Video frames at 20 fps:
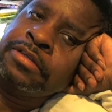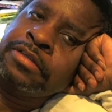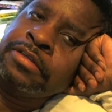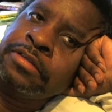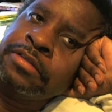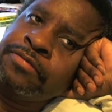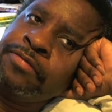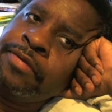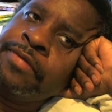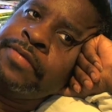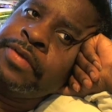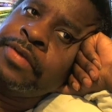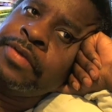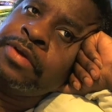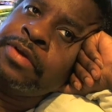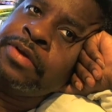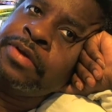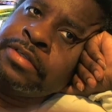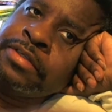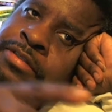
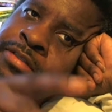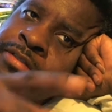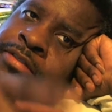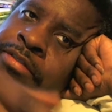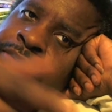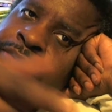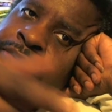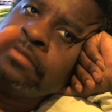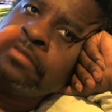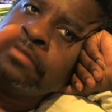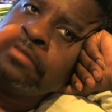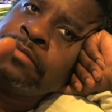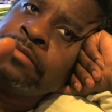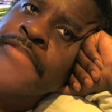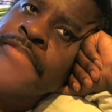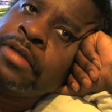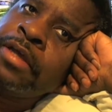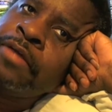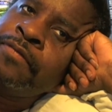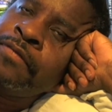review it and
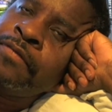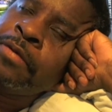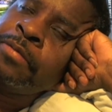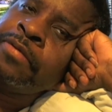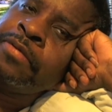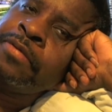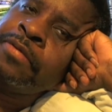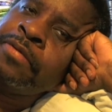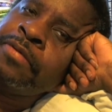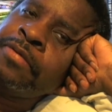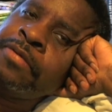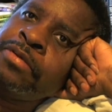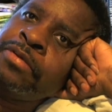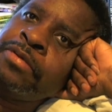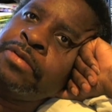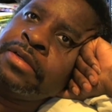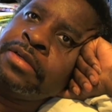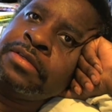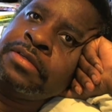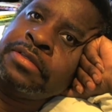film the video and
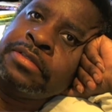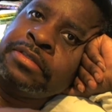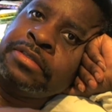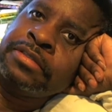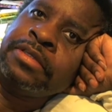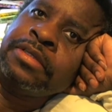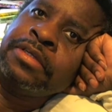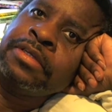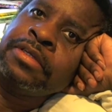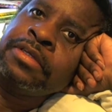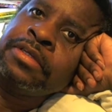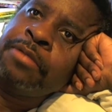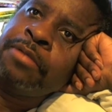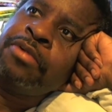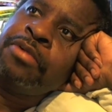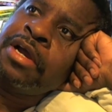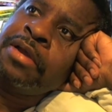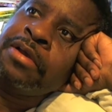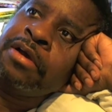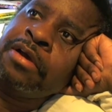then and
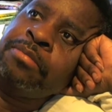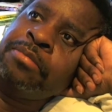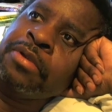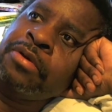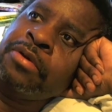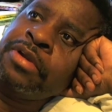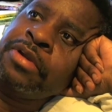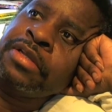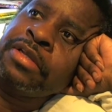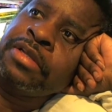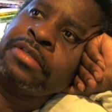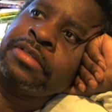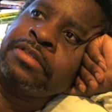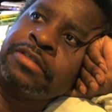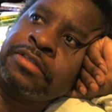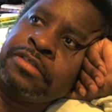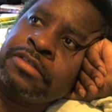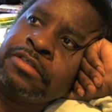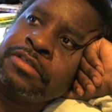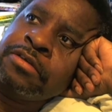probably upload it
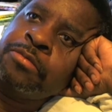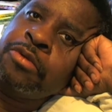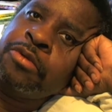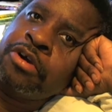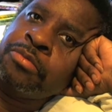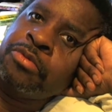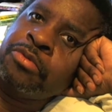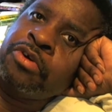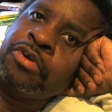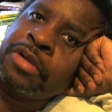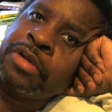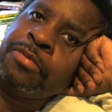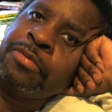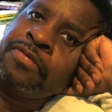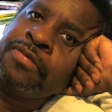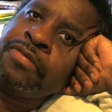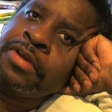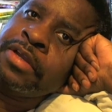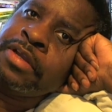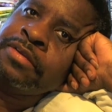tomorrow morning
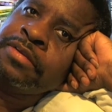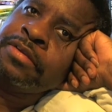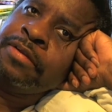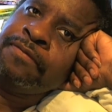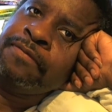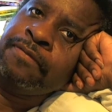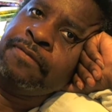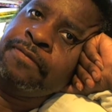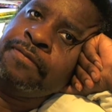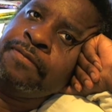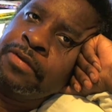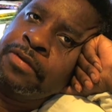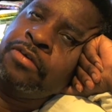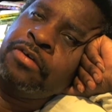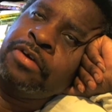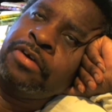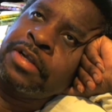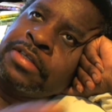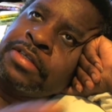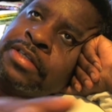before and
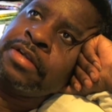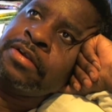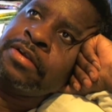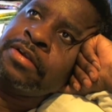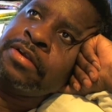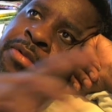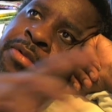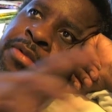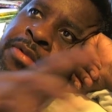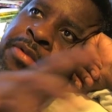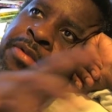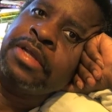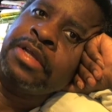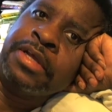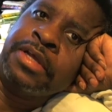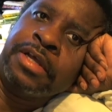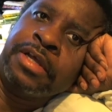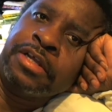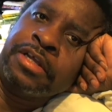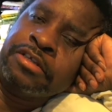record it and then upload it
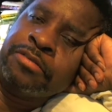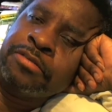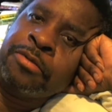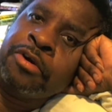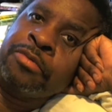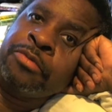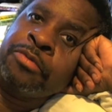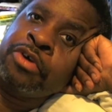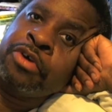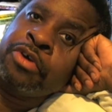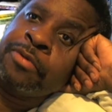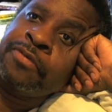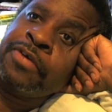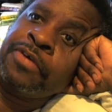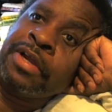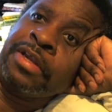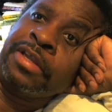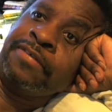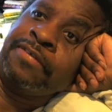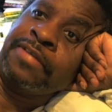tomorrow morning
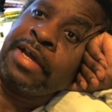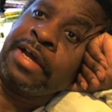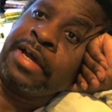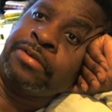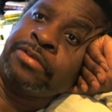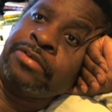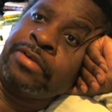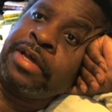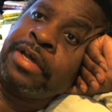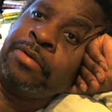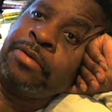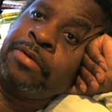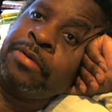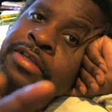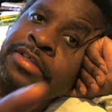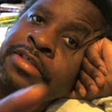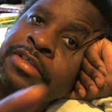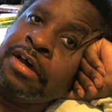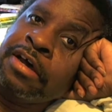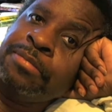before I leave the house, so that way
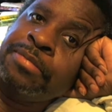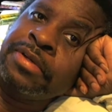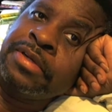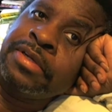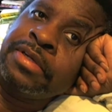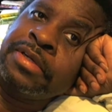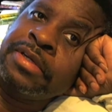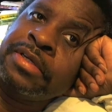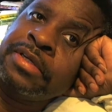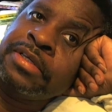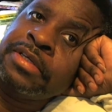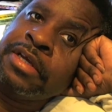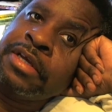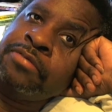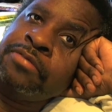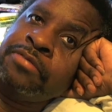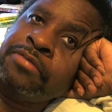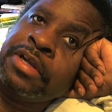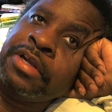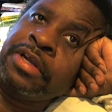it's up
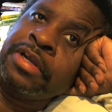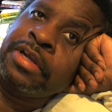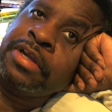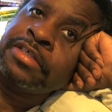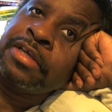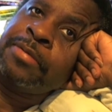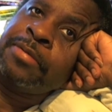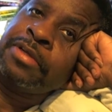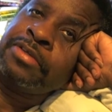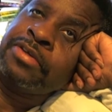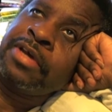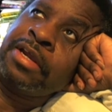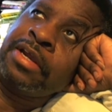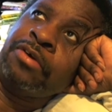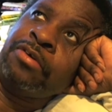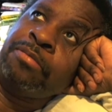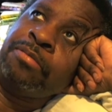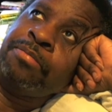and running. Because I'm gonna try to go to